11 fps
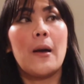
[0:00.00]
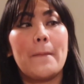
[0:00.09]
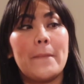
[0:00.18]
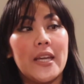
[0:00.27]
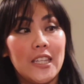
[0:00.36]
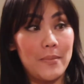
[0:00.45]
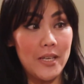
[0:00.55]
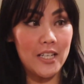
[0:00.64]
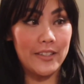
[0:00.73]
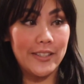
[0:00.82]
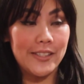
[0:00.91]
Mainly
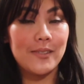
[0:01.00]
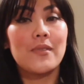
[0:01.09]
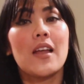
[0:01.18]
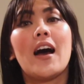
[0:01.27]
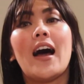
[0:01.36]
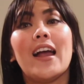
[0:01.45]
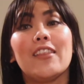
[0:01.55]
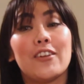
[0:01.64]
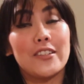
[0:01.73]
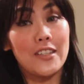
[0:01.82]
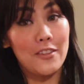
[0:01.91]
because I
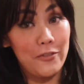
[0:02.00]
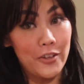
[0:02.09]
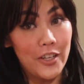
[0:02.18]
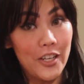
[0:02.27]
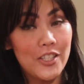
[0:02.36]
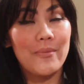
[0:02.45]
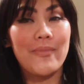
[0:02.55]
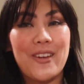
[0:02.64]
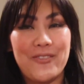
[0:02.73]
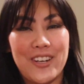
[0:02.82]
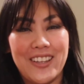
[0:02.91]
looked at the footage
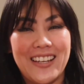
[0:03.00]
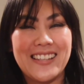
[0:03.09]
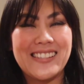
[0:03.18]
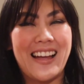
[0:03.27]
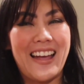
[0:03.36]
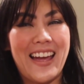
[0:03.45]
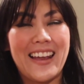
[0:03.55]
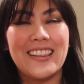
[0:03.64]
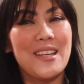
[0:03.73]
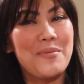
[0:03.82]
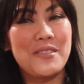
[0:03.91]
and realized I had
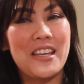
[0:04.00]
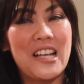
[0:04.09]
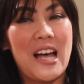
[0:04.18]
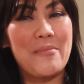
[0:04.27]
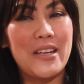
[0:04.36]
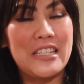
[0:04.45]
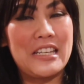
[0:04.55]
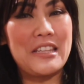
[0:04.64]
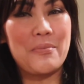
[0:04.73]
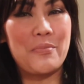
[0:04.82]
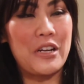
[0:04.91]
lipstick on my
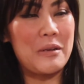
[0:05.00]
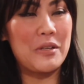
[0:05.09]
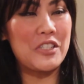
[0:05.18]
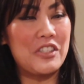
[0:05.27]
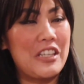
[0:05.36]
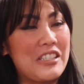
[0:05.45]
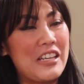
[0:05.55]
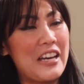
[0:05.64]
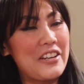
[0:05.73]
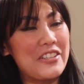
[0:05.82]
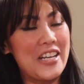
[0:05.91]
teeth pretty much the
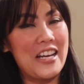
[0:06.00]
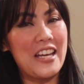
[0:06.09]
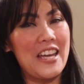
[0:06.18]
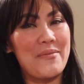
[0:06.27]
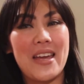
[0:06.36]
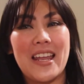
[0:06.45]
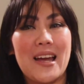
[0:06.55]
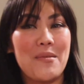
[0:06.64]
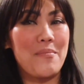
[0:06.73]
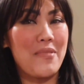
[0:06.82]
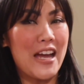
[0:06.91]
entire time and I'm
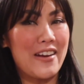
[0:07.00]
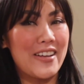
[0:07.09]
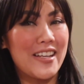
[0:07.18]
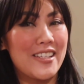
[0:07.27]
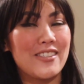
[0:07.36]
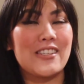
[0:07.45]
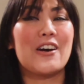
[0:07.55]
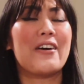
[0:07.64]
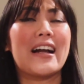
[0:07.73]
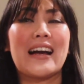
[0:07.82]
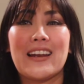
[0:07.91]
embarrassed, so
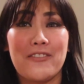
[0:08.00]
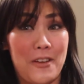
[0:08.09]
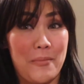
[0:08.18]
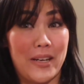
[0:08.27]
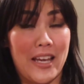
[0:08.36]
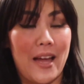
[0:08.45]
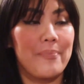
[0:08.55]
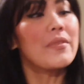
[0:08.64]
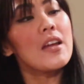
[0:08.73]
I gotta film it again.